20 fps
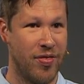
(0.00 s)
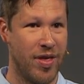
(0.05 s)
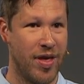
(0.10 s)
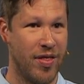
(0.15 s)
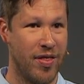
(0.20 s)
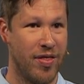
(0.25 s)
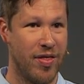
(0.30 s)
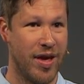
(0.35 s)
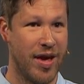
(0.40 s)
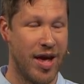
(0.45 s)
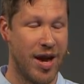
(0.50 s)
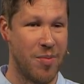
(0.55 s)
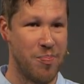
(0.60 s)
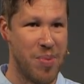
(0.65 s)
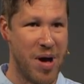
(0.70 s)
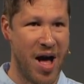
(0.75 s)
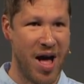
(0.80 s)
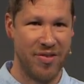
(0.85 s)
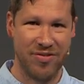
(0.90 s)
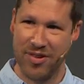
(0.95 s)
that they had a
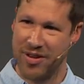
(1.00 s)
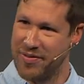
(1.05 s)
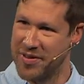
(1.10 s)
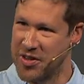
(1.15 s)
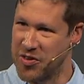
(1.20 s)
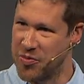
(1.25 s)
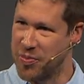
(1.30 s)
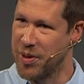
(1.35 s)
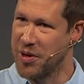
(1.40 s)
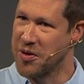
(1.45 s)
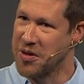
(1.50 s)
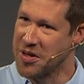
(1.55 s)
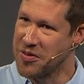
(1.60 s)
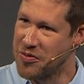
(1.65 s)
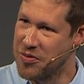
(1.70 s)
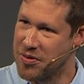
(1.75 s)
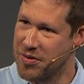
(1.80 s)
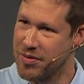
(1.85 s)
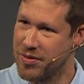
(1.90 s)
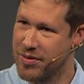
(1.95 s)
positive
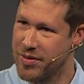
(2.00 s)
experience